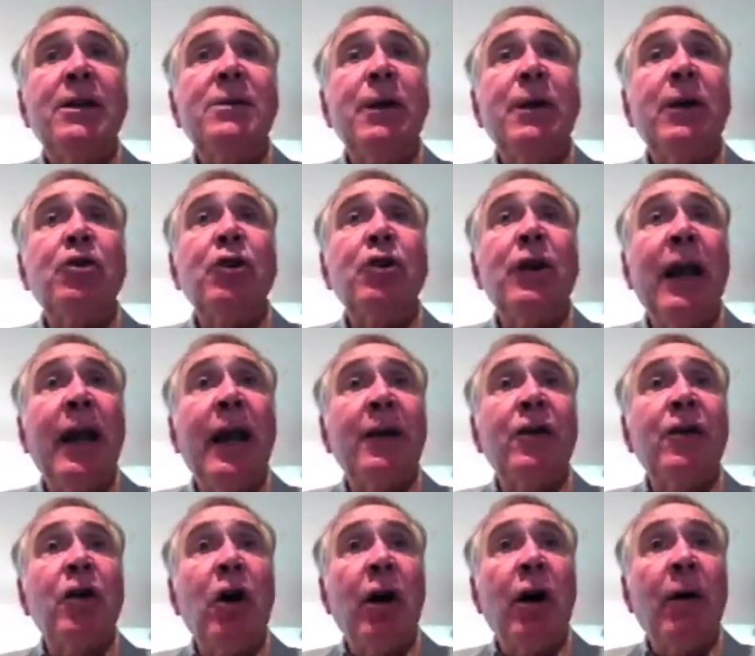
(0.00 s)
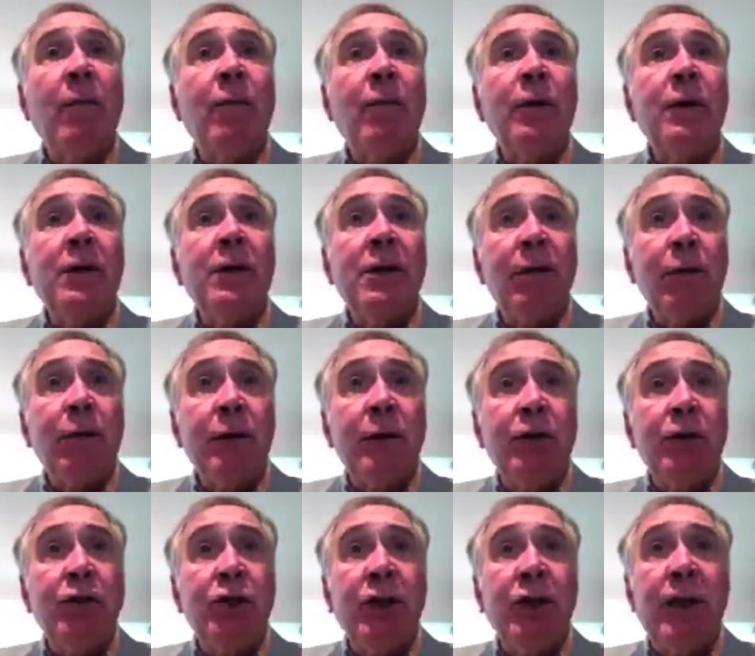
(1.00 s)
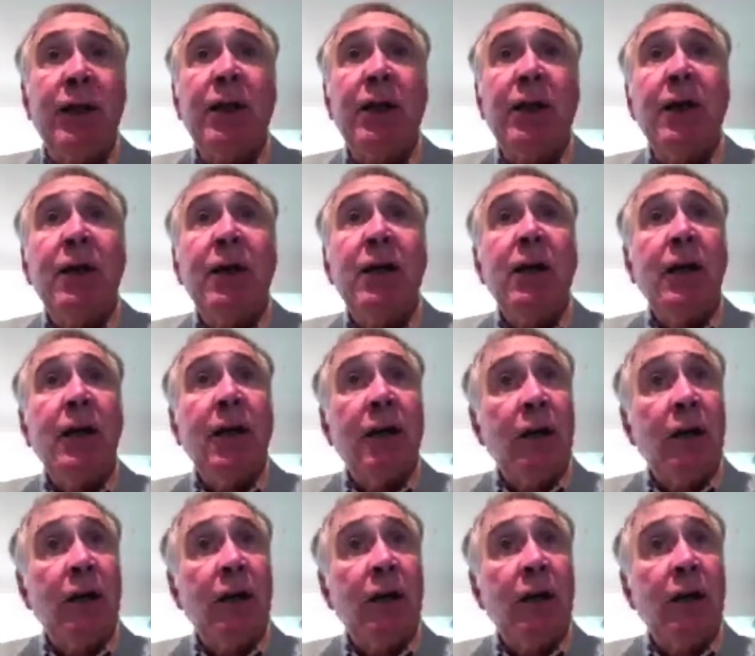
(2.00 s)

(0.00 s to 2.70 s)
is because you can't confidently differentiate